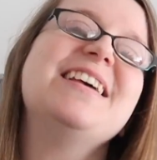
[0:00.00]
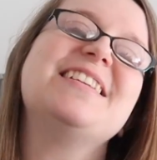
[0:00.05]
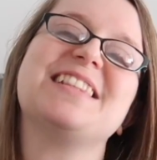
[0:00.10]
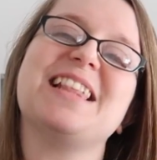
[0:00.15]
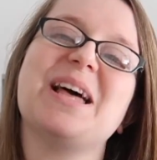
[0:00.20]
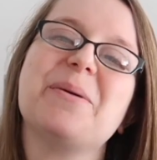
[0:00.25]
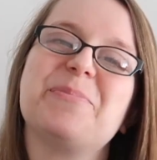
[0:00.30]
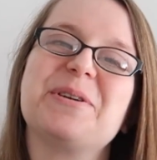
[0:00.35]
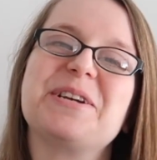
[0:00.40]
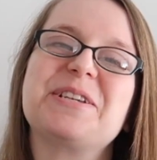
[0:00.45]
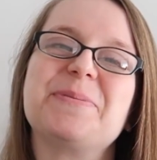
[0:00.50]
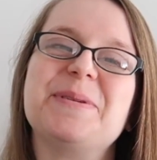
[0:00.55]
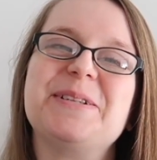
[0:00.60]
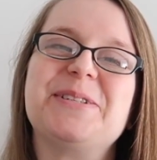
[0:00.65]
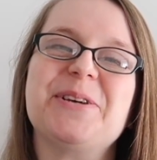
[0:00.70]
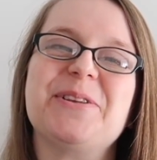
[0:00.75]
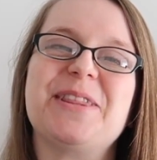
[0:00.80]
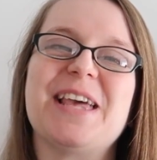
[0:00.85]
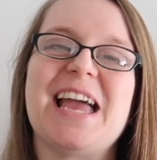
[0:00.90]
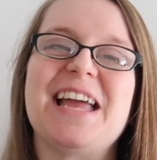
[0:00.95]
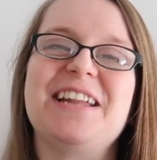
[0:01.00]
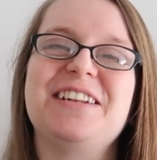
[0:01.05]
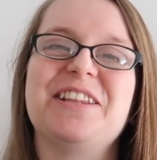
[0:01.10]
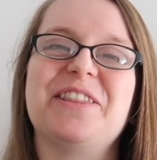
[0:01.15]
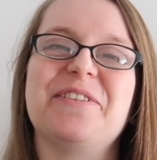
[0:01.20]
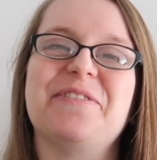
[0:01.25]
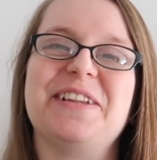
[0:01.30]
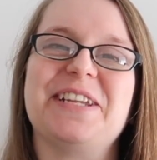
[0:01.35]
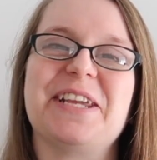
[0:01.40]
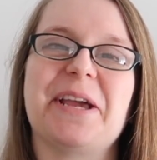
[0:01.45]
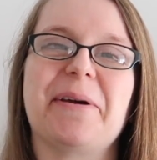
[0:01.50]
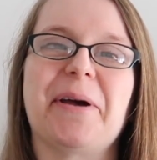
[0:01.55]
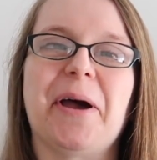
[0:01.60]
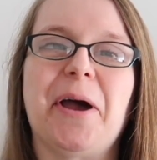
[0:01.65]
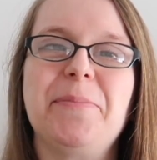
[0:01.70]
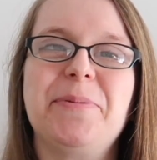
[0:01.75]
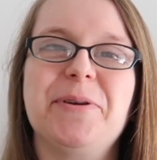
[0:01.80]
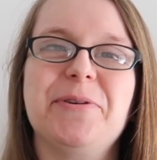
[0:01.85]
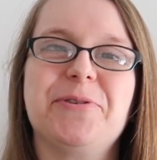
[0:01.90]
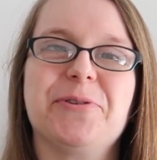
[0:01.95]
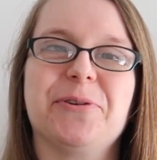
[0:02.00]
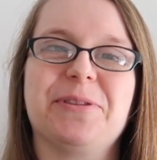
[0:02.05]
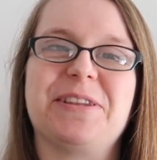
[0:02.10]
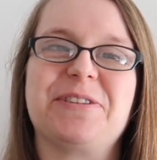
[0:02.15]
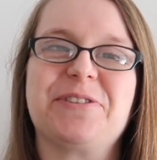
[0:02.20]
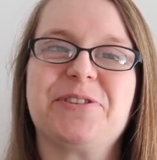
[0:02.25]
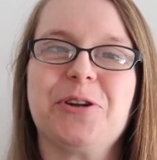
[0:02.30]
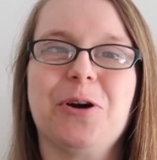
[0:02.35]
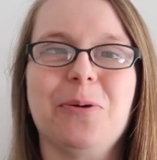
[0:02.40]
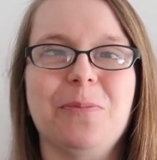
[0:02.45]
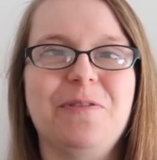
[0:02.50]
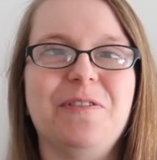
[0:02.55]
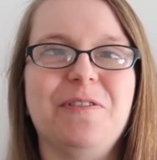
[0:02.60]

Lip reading: So that brings me to the end of the video. I hope you enjoyed this top